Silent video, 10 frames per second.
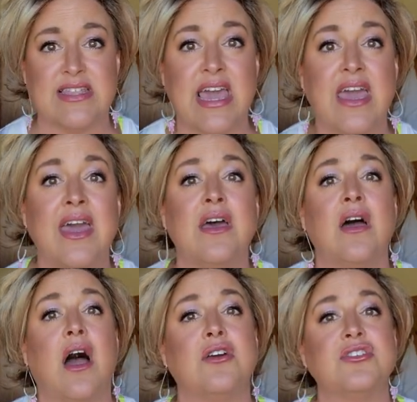They
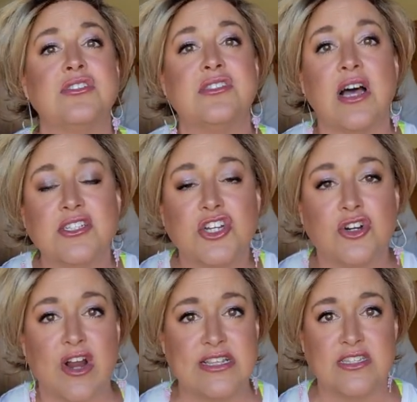are such a
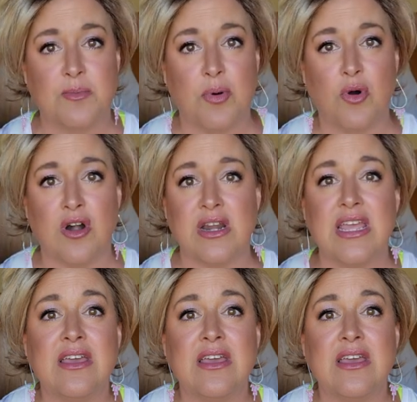great support,